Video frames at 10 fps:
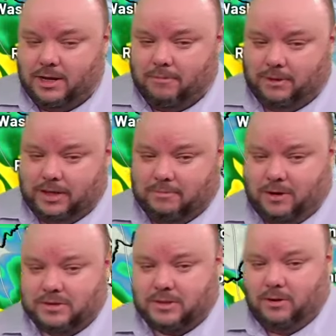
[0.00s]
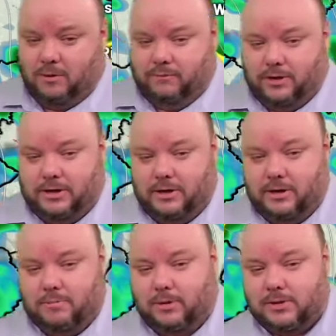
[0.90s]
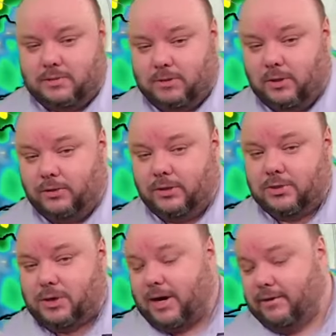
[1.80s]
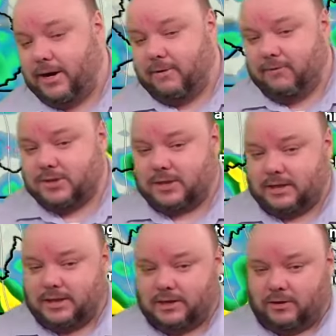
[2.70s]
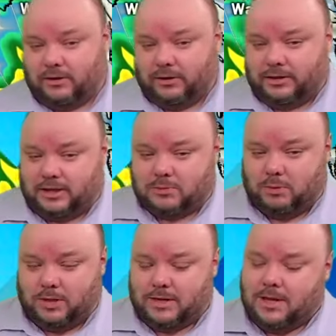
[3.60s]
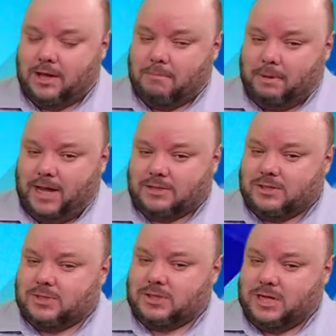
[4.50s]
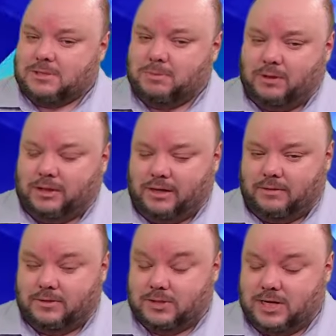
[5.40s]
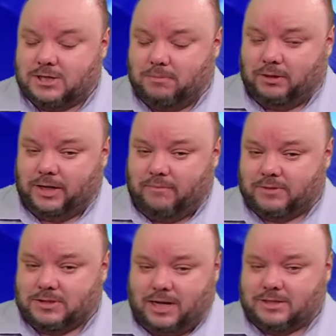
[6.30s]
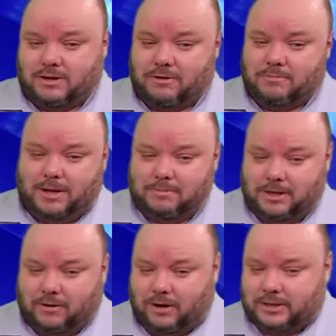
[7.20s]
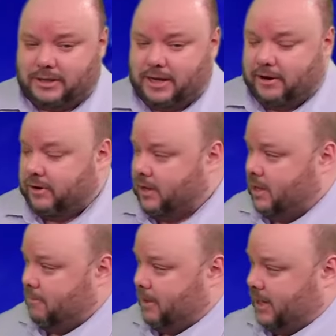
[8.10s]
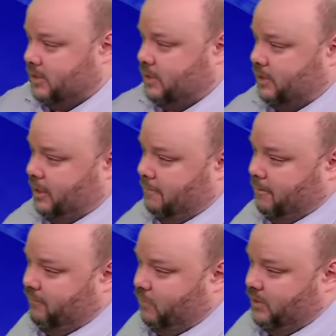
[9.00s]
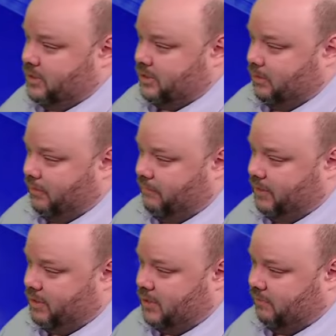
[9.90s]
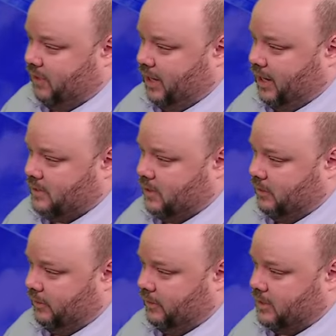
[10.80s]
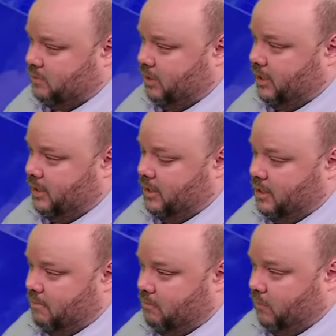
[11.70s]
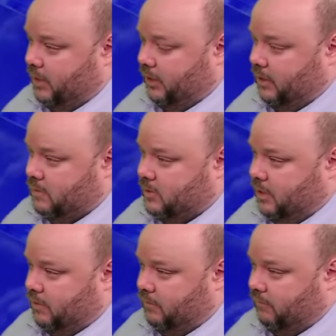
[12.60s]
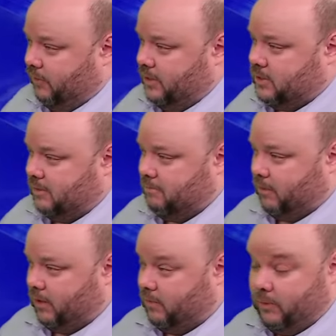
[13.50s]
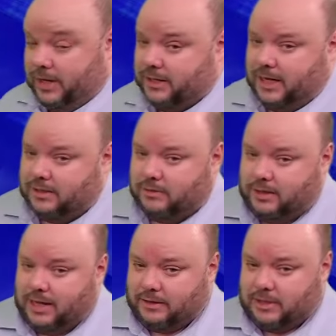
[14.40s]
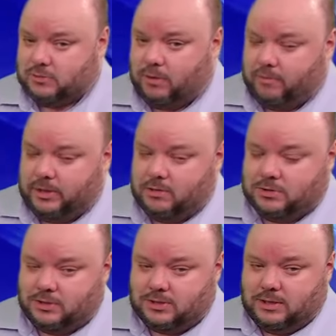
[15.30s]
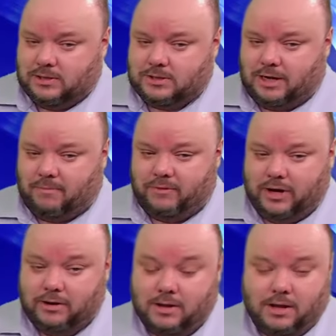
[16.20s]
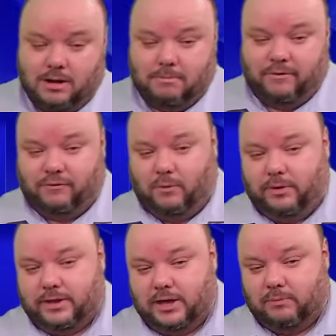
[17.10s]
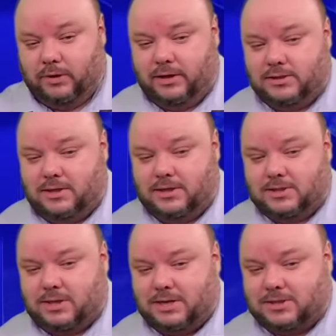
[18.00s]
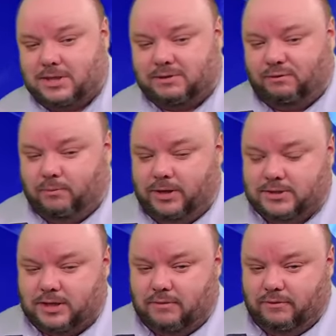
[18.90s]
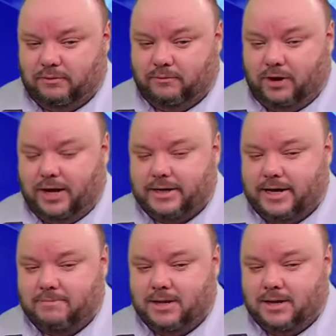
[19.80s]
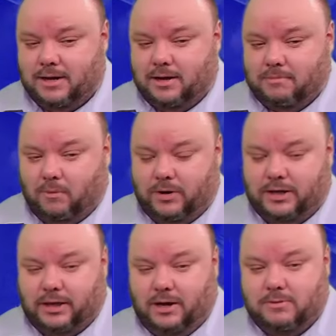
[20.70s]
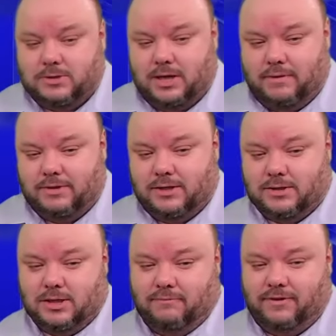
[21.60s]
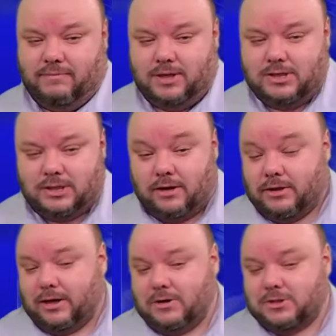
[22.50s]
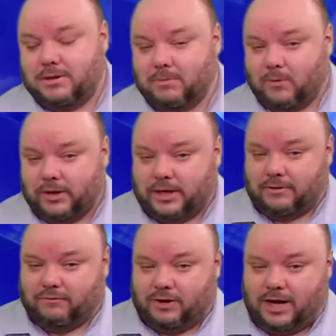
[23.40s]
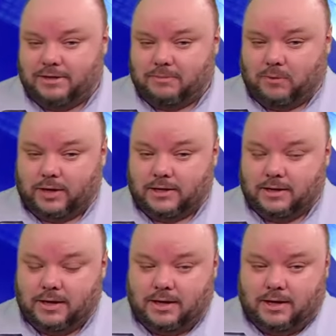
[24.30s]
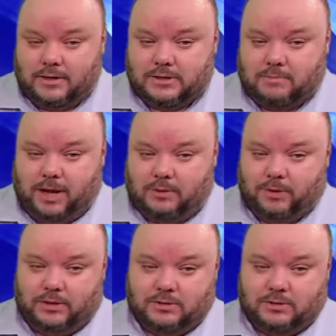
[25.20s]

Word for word: But that brings a cold front here that brings some cooler and drier air for Sunday and early next week back to seasonable le seasonable levels. Not talking about big Arctic air. Back into the upper 40s, lower 50s for highs early next week. Morning lows near the freezing mark. We can can handle that. That's what we usually see this time of year. Before then, we're into the 60s from Wednesday through Friday. Morning lows even into the 50s there Thursday morning and Friday morning as the mild weather